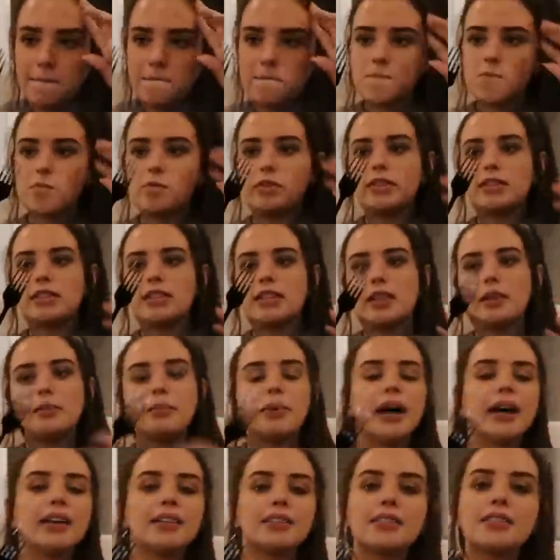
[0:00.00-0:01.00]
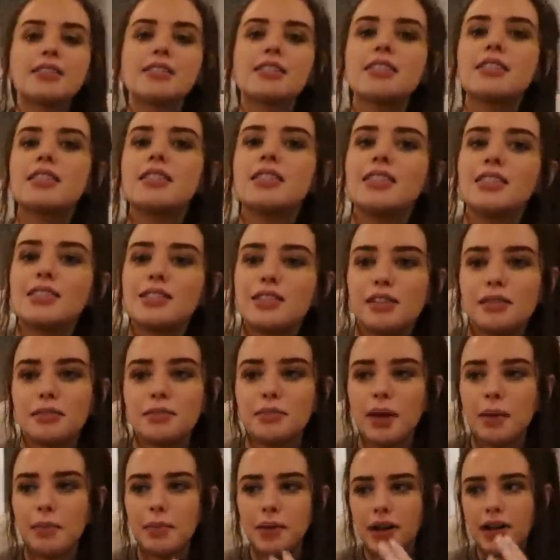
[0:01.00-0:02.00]
want to see the best salt and
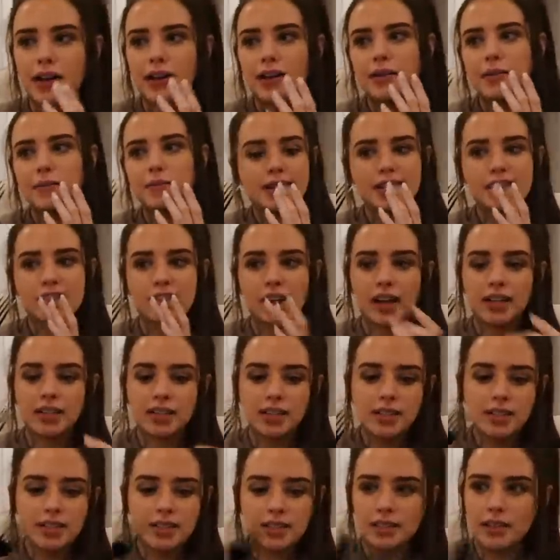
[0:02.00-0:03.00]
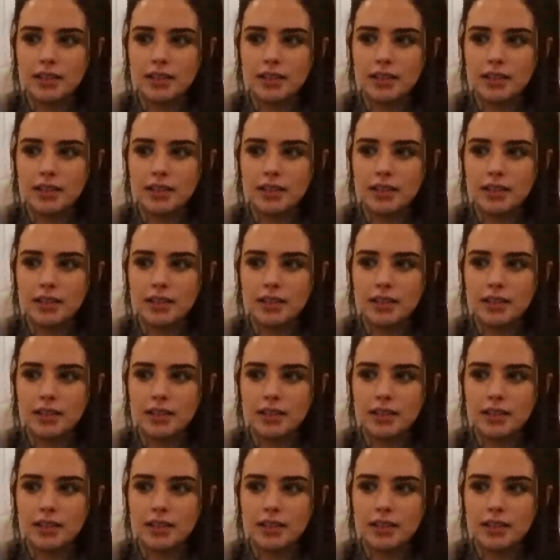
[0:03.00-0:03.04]
pepper grinders?